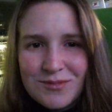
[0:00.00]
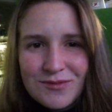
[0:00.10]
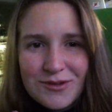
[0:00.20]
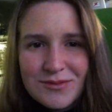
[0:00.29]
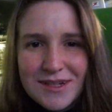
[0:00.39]

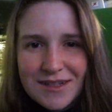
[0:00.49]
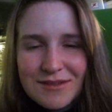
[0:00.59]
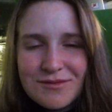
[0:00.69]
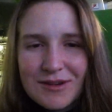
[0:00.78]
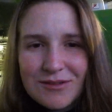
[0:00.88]
Before we
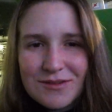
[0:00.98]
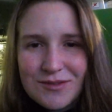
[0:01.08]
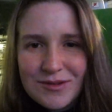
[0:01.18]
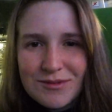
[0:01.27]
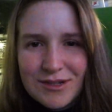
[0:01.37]
leave, I'll give
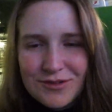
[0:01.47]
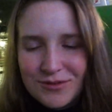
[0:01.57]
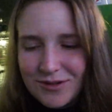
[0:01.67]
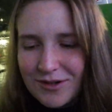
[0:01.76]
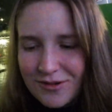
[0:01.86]
you a wee
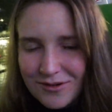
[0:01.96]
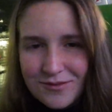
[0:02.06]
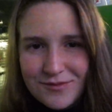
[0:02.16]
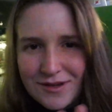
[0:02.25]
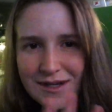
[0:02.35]
tour of
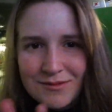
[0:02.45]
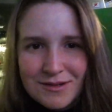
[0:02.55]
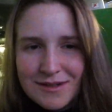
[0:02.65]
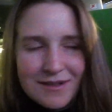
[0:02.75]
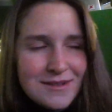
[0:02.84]

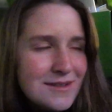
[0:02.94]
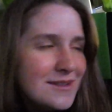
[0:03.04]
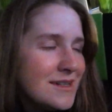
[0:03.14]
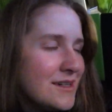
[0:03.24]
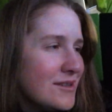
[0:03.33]
our
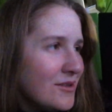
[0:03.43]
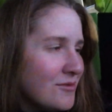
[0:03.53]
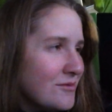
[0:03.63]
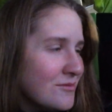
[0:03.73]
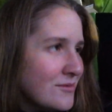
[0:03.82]

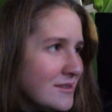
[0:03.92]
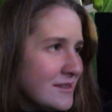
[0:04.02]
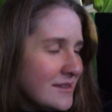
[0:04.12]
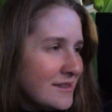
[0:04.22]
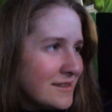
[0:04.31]

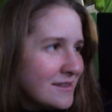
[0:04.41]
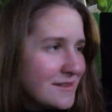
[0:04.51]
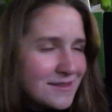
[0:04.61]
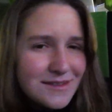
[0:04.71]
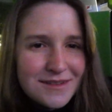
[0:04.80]
wee
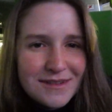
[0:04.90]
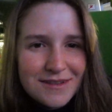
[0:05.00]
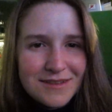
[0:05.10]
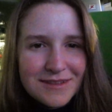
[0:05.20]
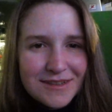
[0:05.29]

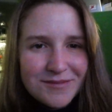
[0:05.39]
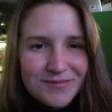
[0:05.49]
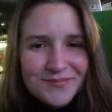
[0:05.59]
seat.